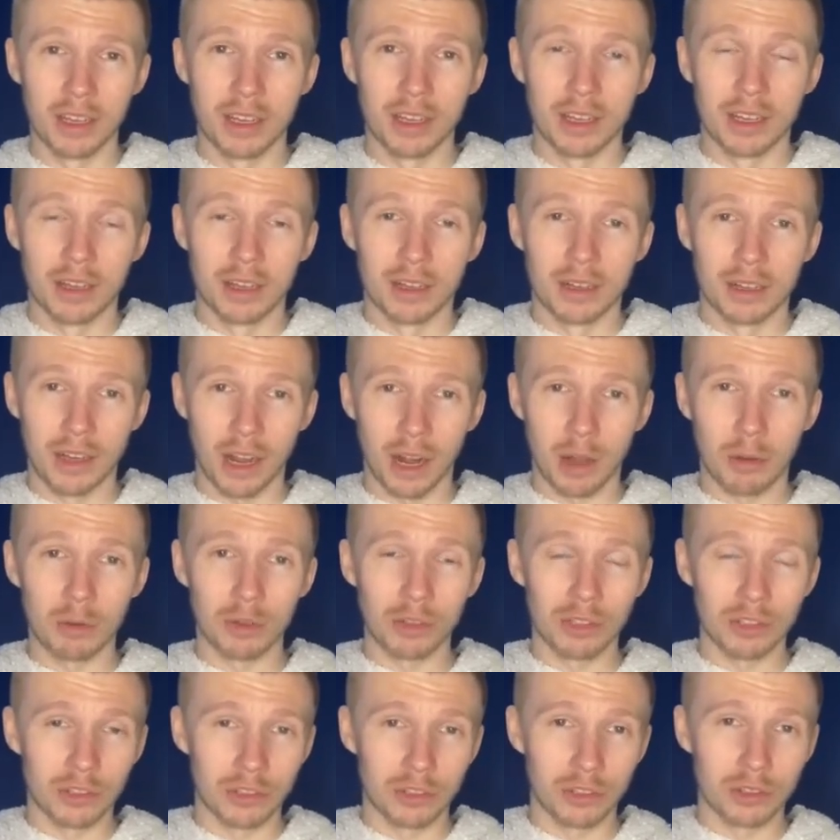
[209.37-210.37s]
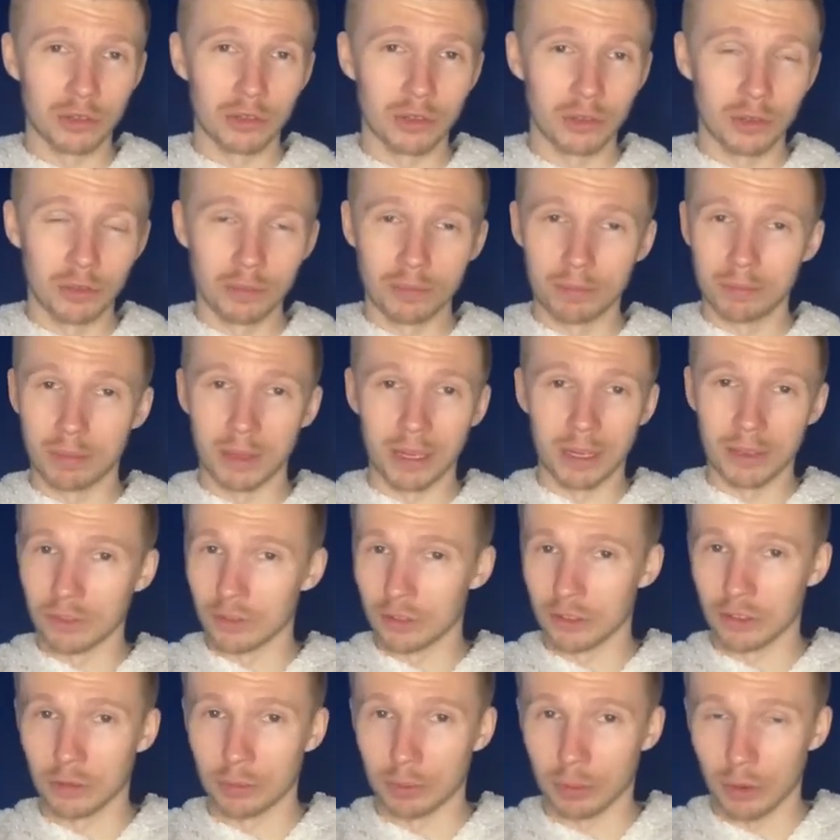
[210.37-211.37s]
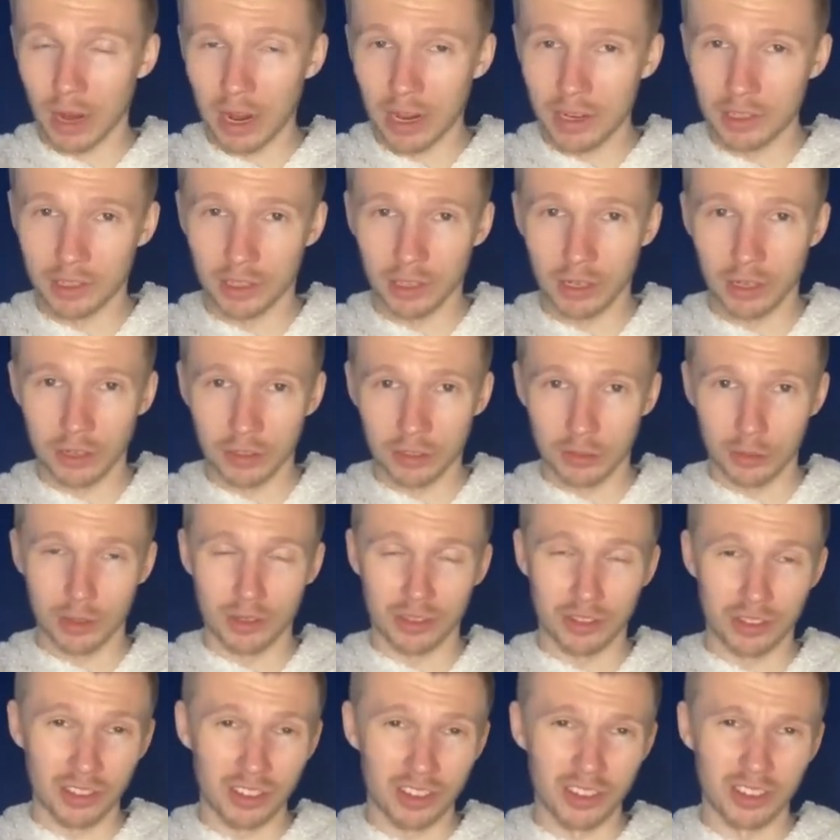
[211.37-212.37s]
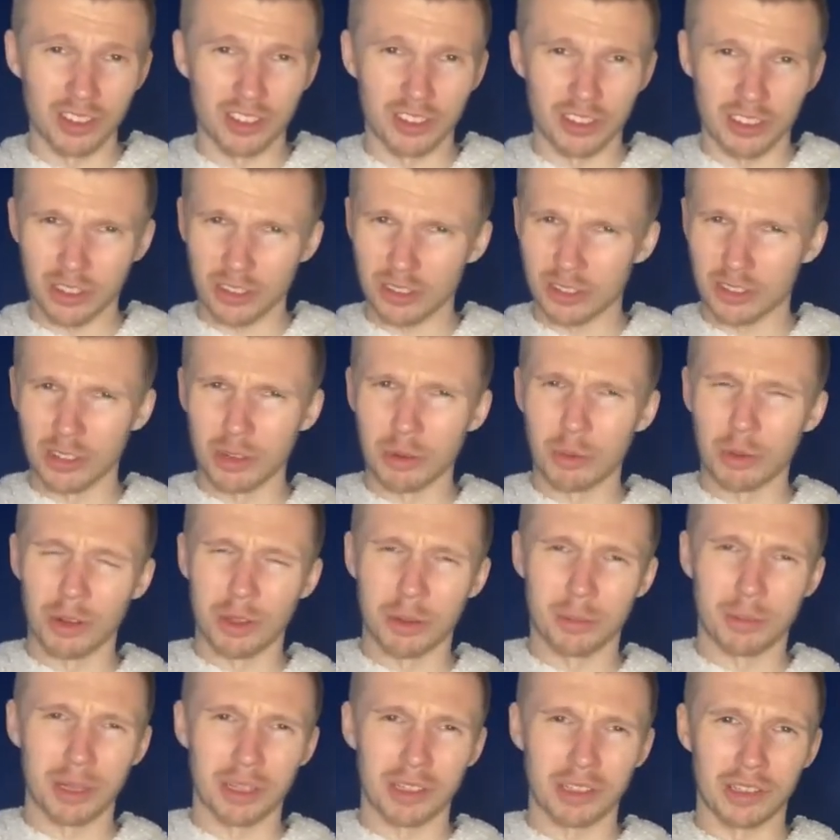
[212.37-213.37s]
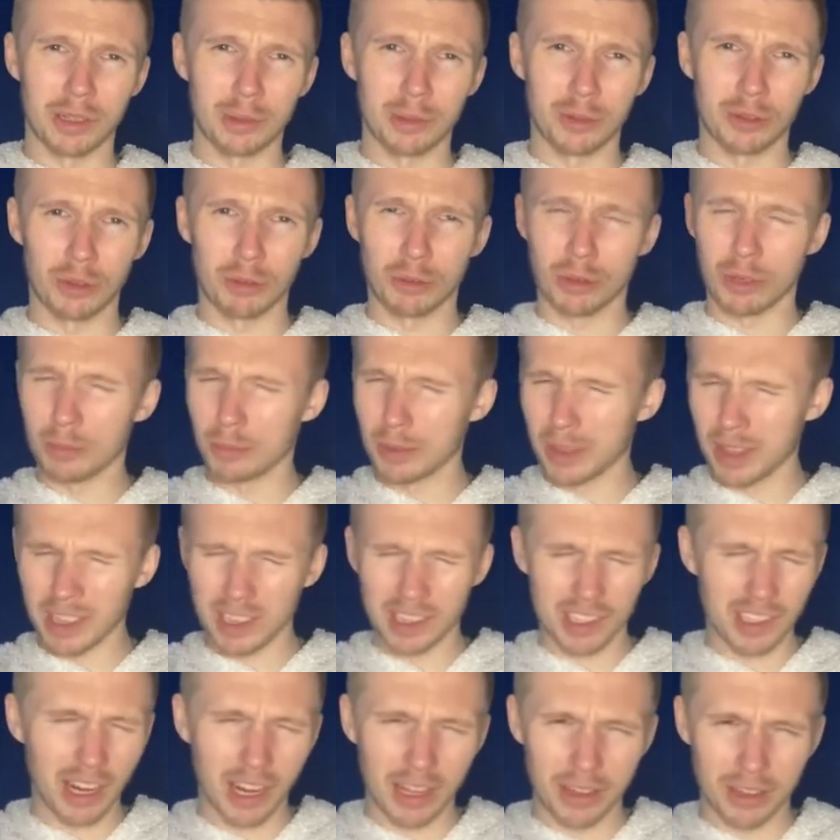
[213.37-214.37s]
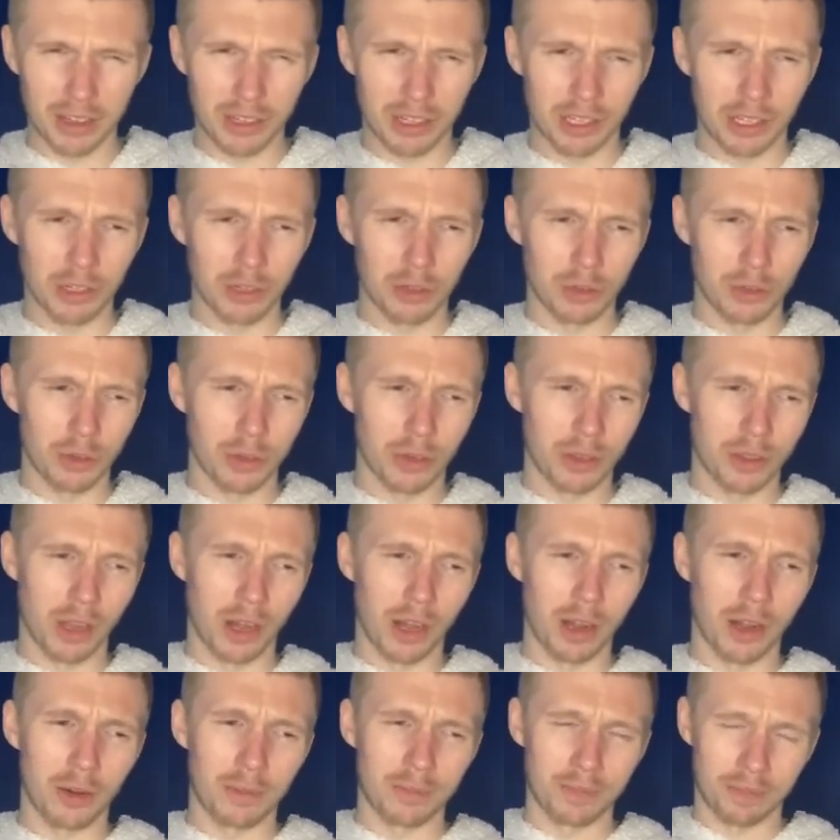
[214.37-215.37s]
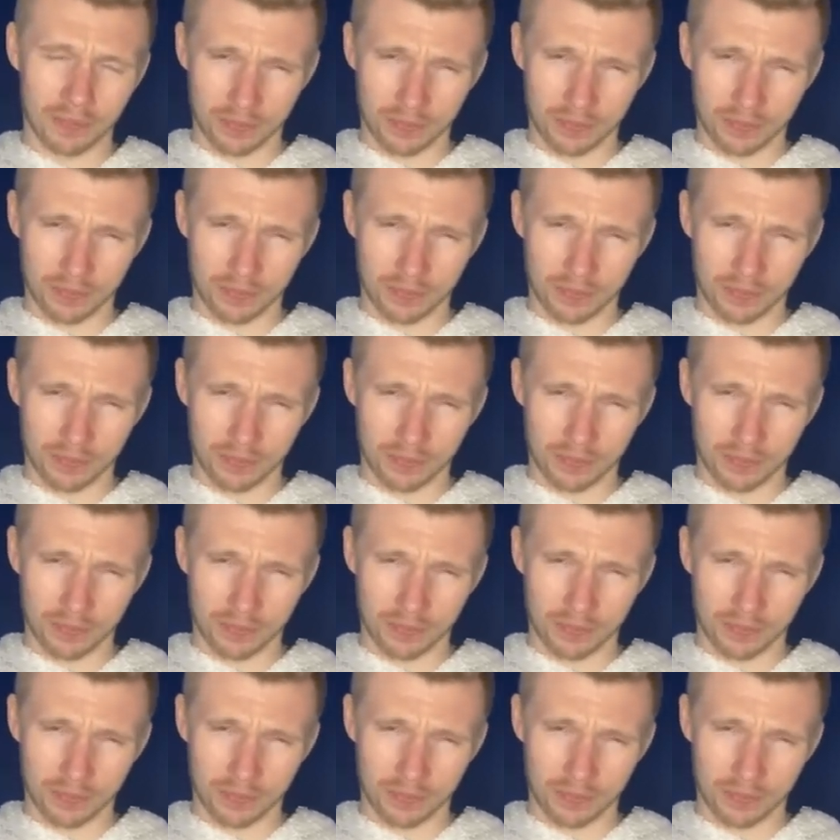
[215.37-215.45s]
not really too big of a surprise there, especially since Chelsea are one of the best teams in the world, but that's neither here nor there.